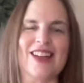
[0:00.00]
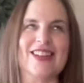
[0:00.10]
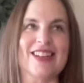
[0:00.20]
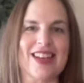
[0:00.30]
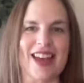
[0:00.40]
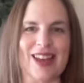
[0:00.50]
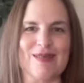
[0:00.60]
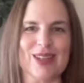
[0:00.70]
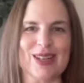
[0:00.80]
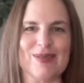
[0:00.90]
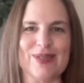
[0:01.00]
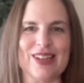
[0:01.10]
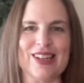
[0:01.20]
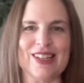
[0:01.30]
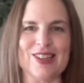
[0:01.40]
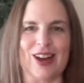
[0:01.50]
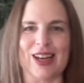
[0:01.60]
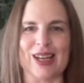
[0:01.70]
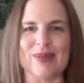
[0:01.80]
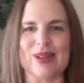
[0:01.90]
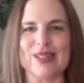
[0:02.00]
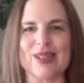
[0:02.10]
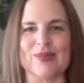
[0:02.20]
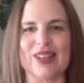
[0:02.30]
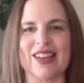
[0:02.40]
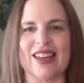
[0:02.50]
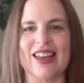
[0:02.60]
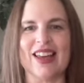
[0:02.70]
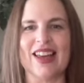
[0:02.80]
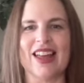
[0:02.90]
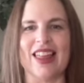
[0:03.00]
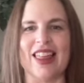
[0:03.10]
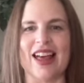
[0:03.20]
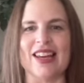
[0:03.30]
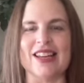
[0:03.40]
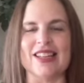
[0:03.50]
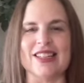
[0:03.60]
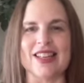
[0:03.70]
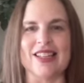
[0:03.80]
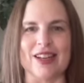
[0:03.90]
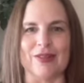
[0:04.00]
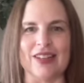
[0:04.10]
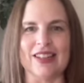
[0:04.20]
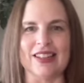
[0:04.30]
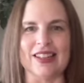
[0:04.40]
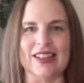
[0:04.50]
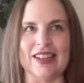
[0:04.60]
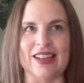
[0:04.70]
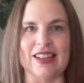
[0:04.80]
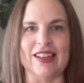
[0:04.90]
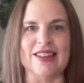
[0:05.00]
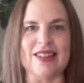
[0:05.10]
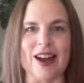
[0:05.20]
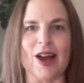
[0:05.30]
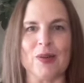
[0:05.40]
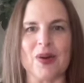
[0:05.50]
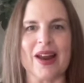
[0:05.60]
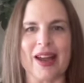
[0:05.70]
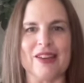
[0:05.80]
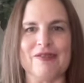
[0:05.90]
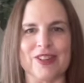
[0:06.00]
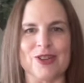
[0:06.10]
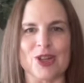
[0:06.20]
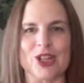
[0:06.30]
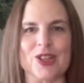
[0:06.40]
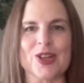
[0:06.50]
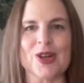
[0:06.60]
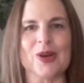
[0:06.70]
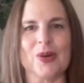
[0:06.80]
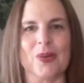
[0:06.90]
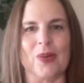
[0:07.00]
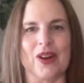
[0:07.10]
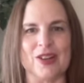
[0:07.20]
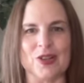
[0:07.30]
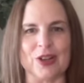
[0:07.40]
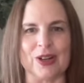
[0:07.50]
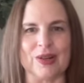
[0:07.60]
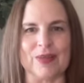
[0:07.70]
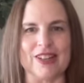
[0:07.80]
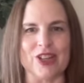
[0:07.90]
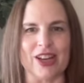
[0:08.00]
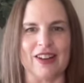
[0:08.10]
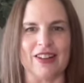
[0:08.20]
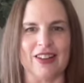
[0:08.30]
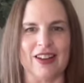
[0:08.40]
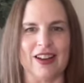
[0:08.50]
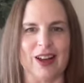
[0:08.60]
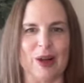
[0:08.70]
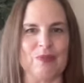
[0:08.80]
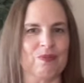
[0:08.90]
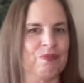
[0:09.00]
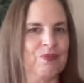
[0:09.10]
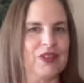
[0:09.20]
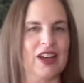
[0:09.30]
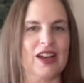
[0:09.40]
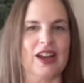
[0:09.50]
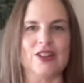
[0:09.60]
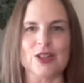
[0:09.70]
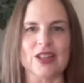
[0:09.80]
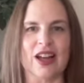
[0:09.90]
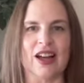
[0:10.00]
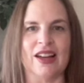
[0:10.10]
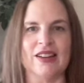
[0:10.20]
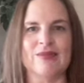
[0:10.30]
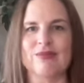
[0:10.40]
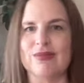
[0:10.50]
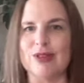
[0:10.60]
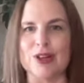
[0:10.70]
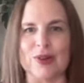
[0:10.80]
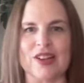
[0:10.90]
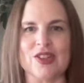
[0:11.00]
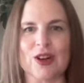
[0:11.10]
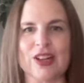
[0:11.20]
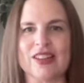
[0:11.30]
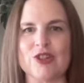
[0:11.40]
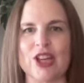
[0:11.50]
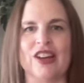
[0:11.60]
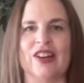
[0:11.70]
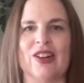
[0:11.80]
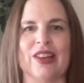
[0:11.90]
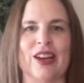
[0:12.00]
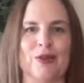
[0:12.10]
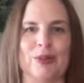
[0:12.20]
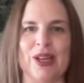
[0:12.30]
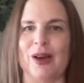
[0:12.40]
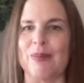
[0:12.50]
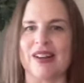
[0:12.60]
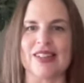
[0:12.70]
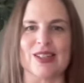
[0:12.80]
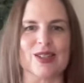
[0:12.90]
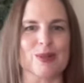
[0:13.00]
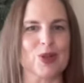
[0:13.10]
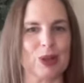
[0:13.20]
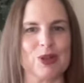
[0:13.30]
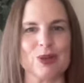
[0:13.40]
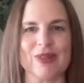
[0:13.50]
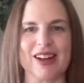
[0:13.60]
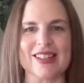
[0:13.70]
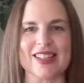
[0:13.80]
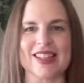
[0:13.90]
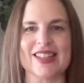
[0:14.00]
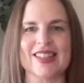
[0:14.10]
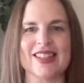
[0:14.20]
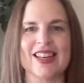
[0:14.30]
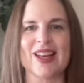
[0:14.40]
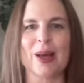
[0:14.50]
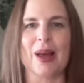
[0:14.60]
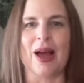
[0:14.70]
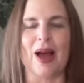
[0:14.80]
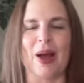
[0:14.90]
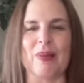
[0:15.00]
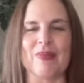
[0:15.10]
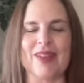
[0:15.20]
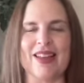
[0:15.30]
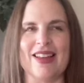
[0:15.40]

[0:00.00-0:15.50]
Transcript: Today I'm going to be talking about something that is definitely not what I envisioned when I started my channel. Um, I just thought, you know, when I started this channel that I would be unboxing subscription boxes, um,